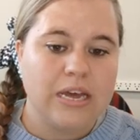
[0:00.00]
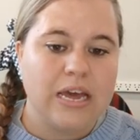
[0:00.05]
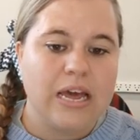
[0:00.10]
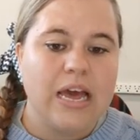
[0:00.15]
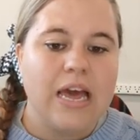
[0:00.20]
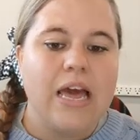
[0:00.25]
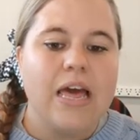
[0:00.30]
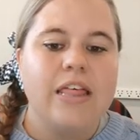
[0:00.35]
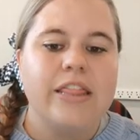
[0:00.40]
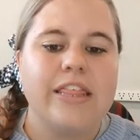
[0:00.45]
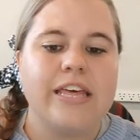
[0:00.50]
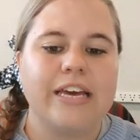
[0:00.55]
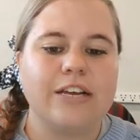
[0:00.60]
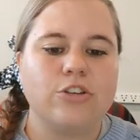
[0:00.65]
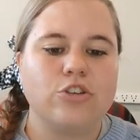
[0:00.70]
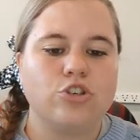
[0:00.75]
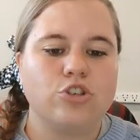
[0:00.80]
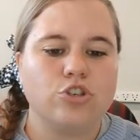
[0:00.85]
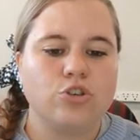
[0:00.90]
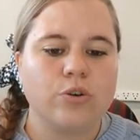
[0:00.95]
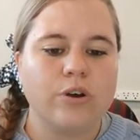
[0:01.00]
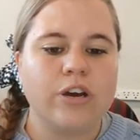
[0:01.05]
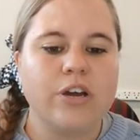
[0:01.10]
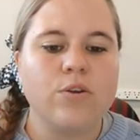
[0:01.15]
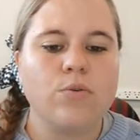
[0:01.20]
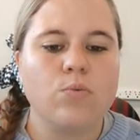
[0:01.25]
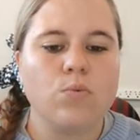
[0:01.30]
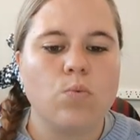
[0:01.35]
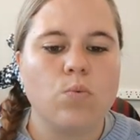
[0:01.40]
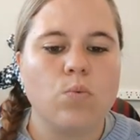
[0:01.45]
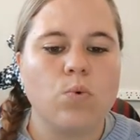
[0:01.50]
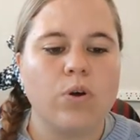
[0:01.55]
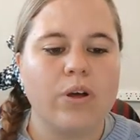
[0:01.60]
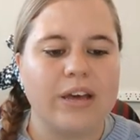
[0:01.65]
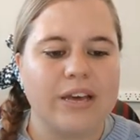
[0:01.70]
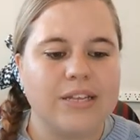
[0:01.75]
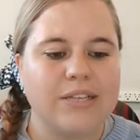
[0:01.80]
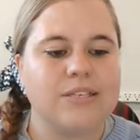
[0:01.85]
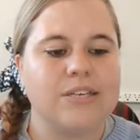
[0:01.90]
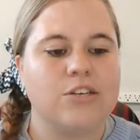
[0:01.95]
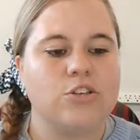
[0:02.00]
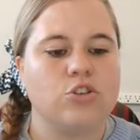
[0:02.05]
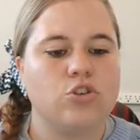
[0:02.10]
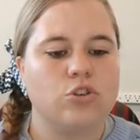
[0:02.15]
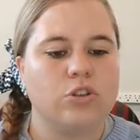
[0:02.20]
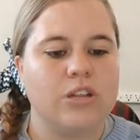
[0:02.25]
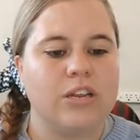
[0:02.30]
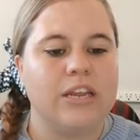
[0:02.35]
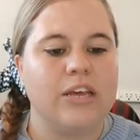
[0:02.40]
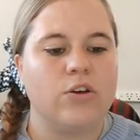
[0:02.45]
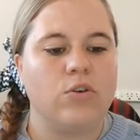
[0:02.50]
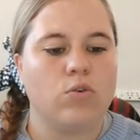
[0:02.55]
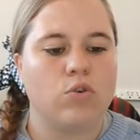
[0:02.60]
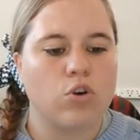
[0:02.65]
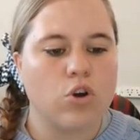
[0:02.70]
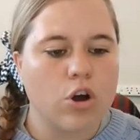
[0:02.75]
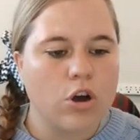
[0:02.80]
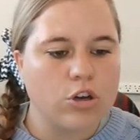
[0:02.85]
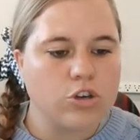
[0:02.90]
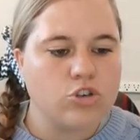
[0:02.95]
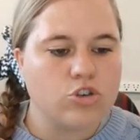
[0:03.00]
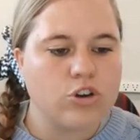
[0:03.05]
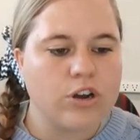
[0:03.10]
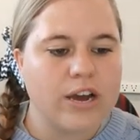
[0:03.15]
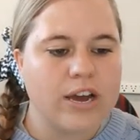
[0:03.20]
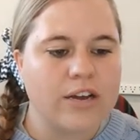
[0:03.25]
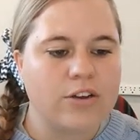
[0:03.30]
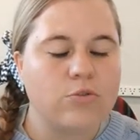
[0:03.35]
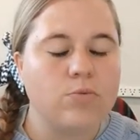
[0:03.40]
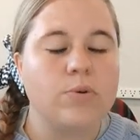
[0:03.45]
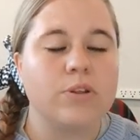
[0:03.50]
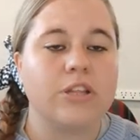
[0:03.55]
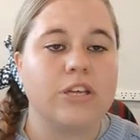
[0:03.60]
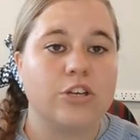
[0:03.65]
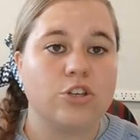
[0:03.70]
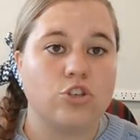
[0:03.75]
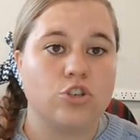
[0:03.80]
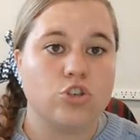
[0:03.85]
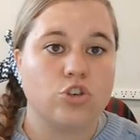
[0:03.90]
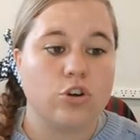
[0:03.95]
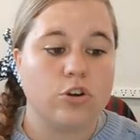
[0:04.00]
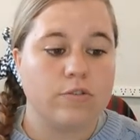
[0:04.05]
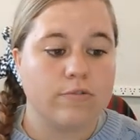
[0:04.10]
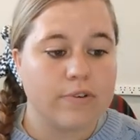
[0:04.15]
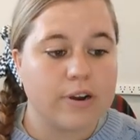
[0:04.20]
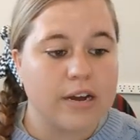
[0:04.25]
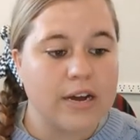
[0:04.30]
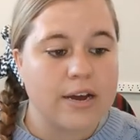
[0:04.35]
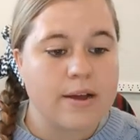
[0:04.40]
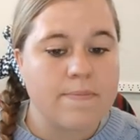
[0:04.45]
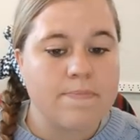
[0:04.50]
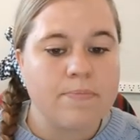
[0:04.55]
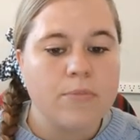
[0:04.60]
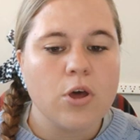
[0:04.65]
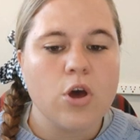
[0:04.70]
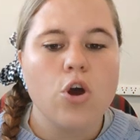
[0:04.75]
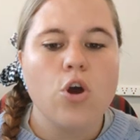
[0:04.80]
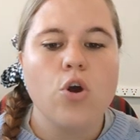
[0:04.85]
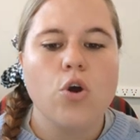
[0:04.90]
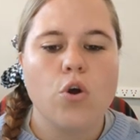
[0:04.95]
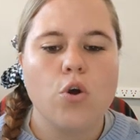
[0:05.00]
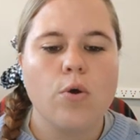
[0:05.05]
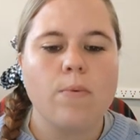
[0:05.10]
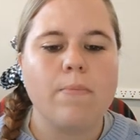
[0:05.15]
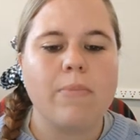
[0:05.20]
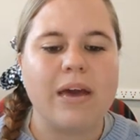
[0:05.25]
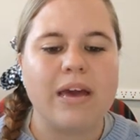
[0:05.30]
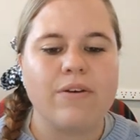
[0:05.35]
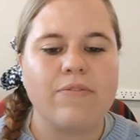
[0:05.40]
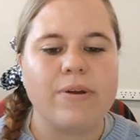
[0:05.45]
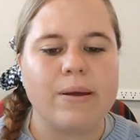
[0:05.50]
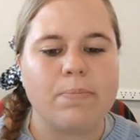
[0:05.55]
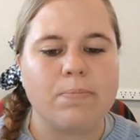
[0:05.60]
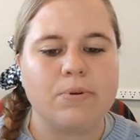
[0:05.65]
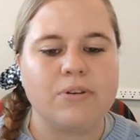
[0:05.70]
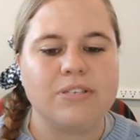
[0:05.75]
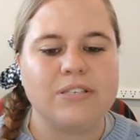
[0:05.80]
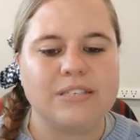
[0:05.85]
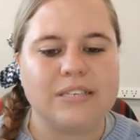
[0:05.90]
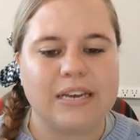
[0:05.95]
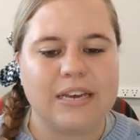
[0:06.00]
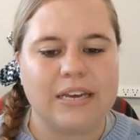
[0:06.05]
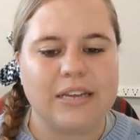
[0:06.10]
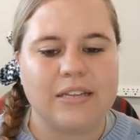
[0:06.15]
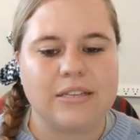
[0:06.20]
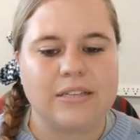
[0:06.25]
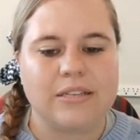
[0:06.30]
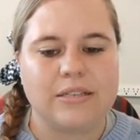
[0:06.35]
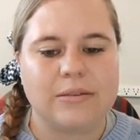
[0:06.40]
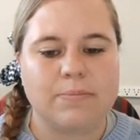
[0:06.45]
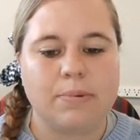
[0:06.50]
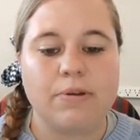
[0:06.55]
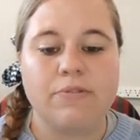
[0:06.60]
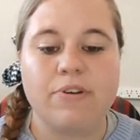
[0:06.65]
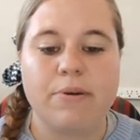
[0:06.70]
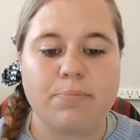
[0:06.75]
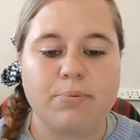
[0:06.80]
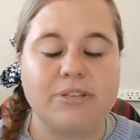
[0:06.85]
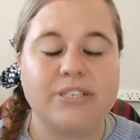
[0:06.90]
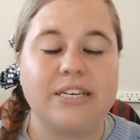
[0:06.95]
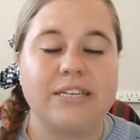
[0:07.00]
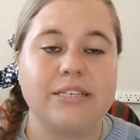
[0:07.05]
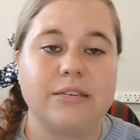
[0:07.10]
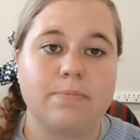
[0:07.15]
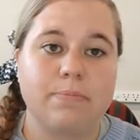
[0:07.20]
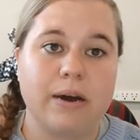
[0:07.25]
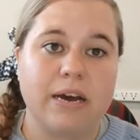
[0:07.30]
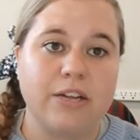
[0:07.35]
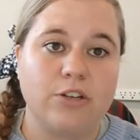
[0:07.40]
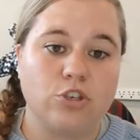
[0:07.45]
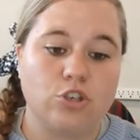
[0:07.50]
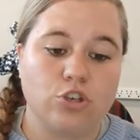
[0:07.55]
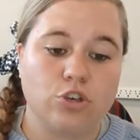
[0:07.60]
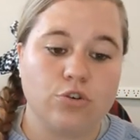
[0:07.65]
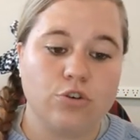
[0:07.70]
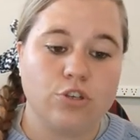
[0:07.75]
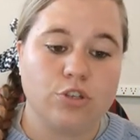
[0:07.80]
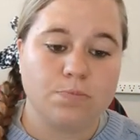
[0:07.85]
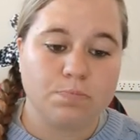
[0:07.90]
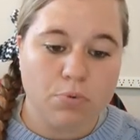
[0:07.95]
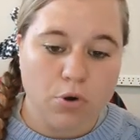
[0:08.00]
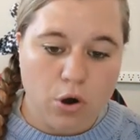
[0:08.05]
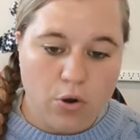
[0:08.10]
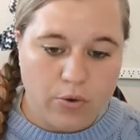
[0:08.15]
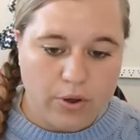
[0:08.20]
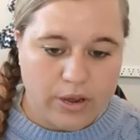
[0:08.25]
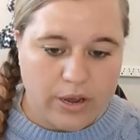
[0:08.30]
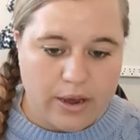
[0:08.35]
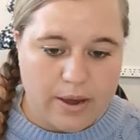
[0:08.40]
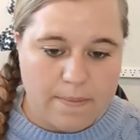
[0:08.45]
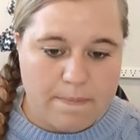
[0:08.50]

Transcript: The insured will enter into the legal contract with the insurer, who may be represented by an insurance broker.